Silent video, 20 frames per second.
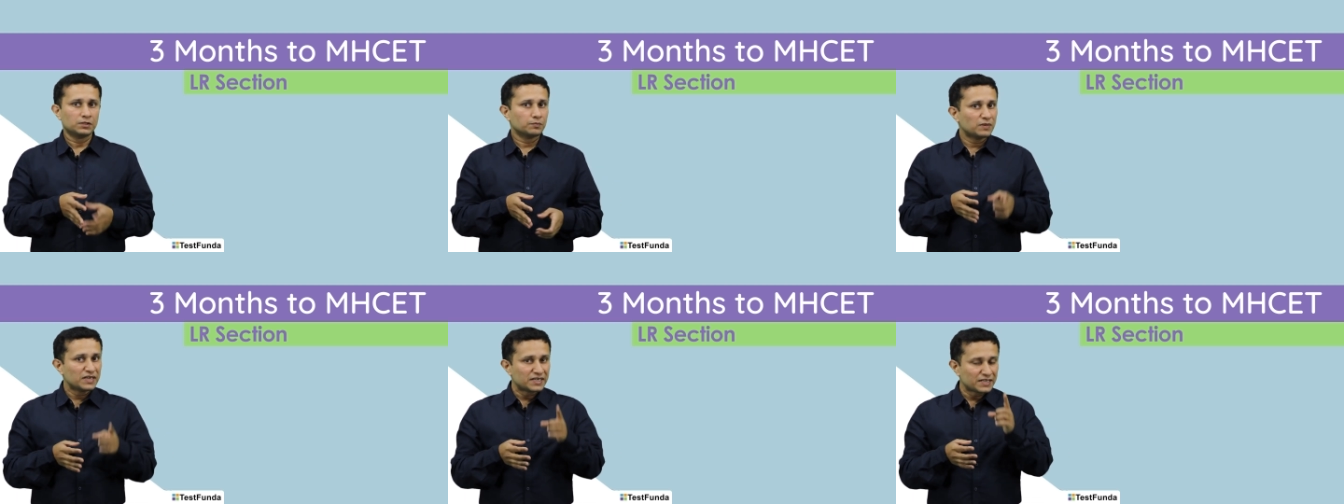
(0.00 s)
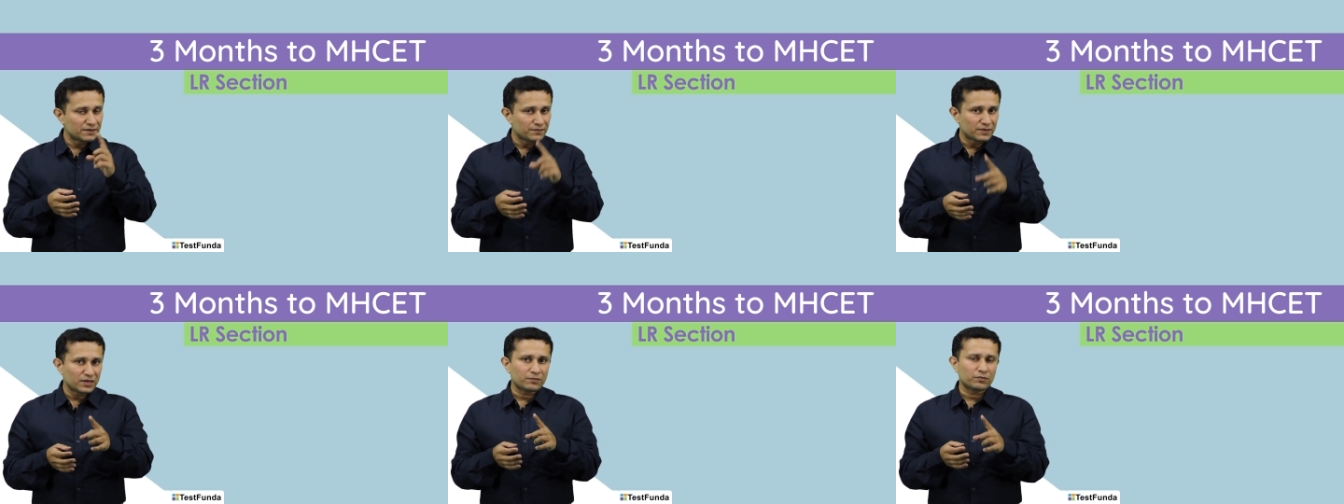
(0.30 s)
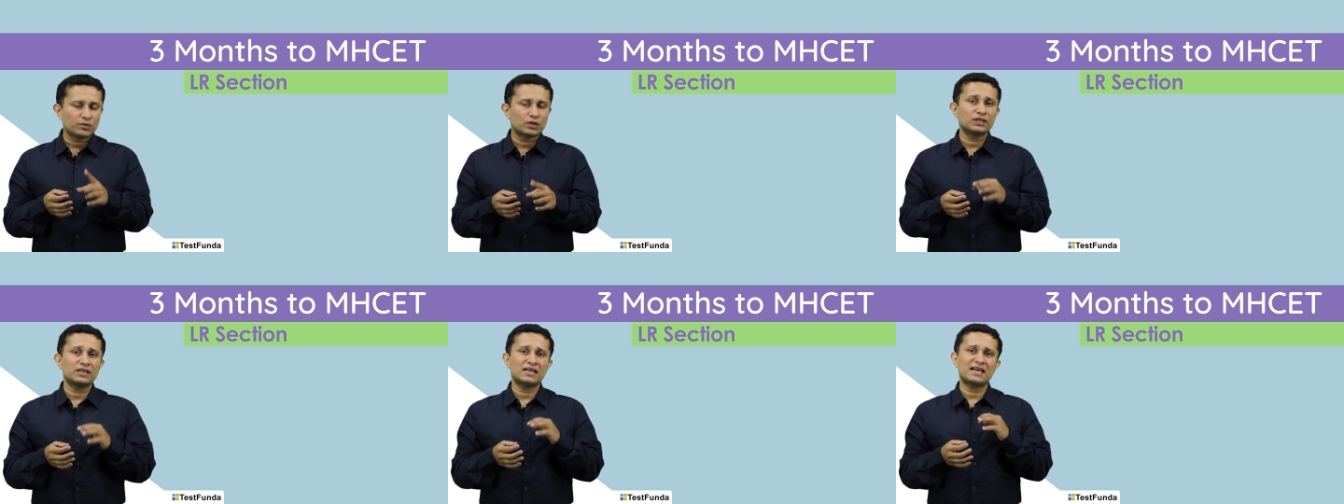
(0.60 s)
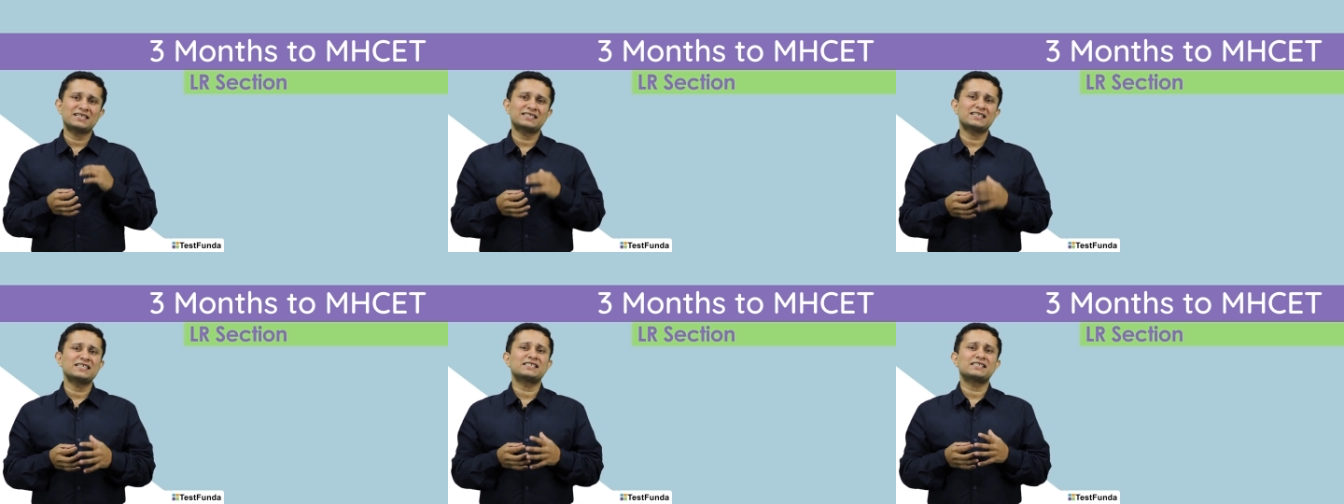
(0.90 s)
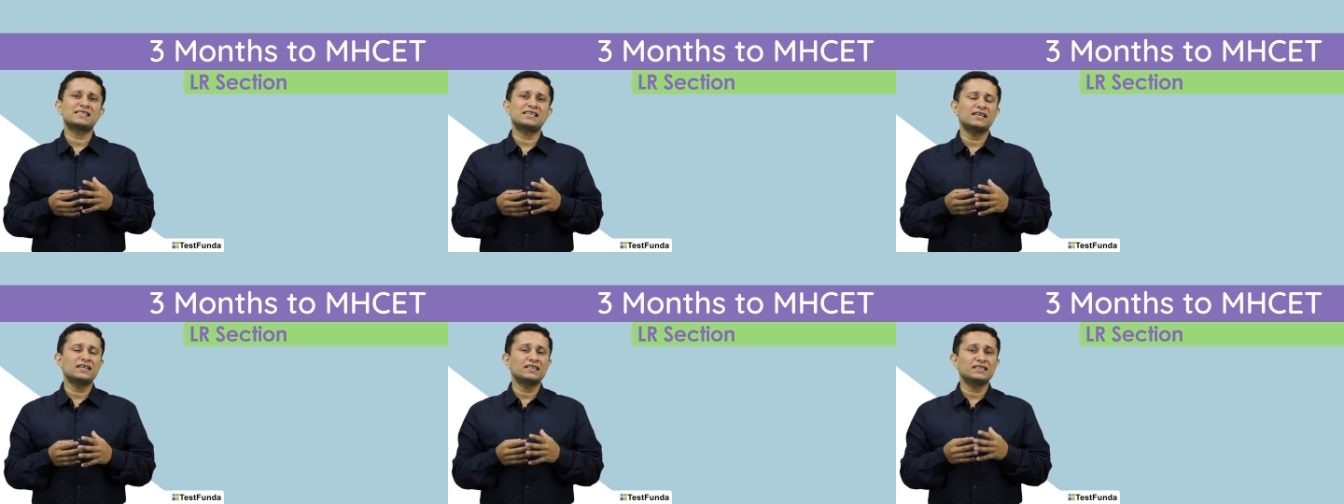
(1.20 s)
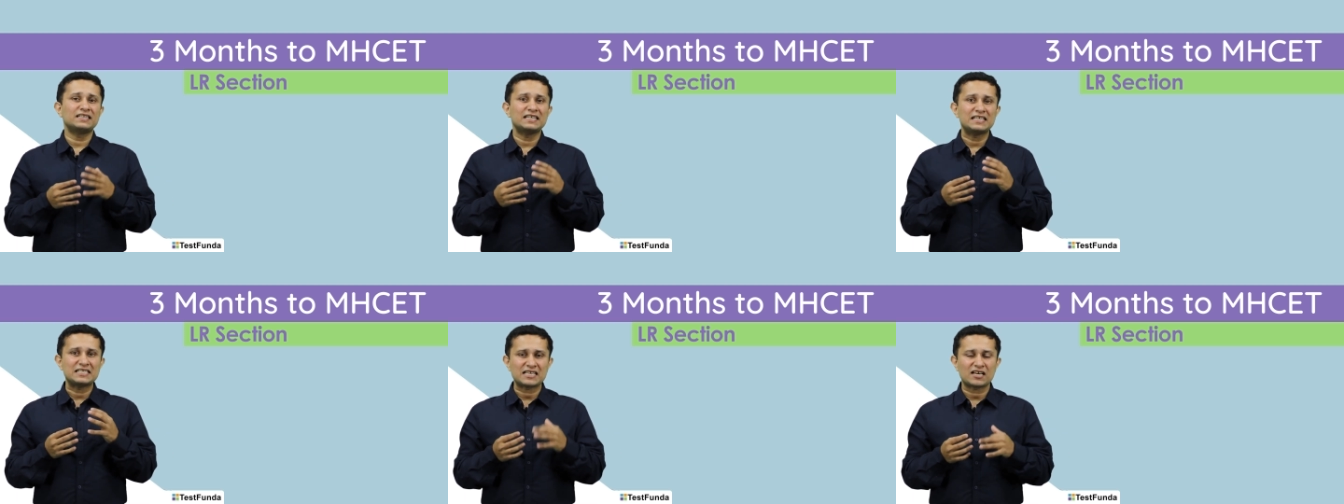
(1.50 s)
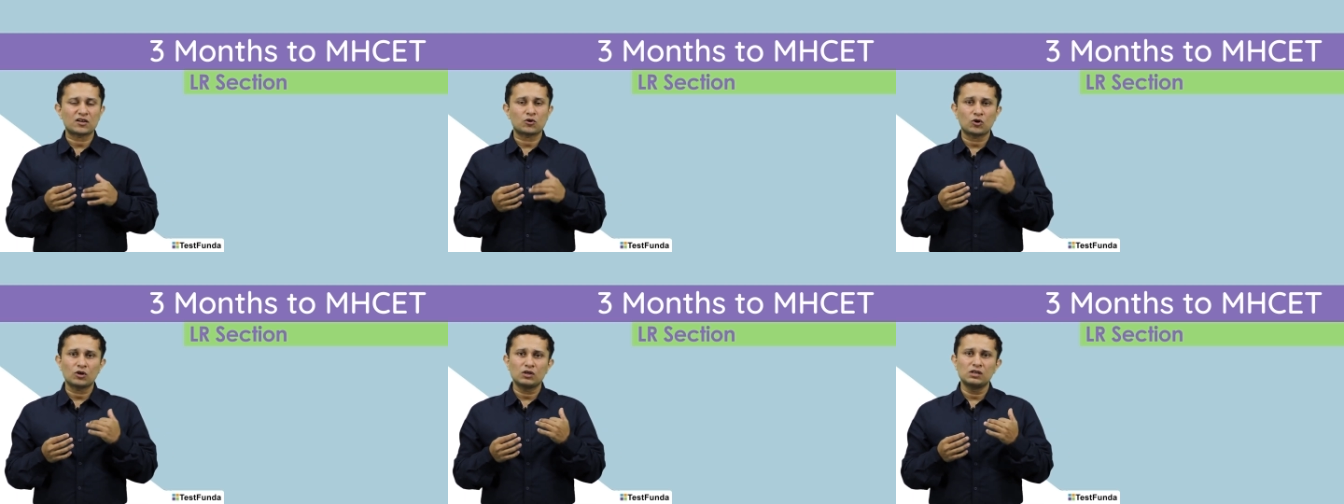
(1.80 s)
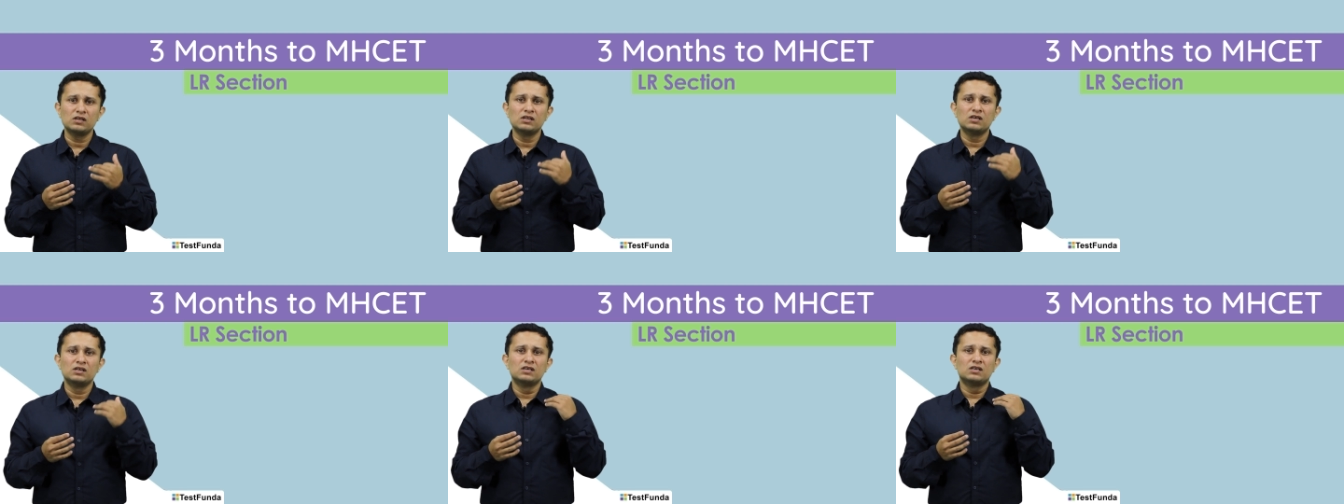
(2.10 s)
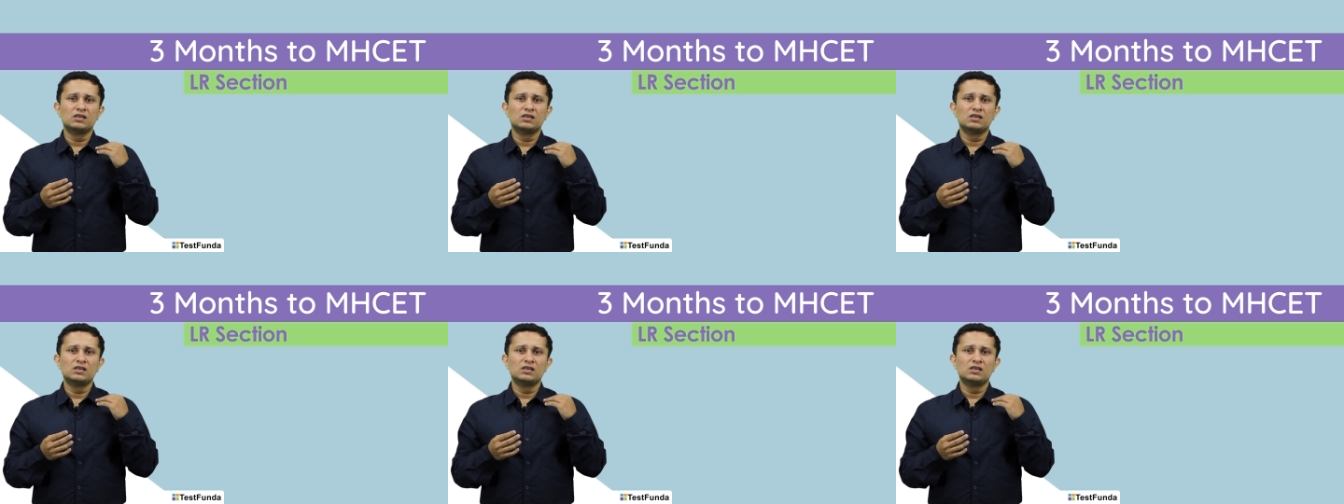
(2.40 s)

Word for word: But remember, as I said, these are all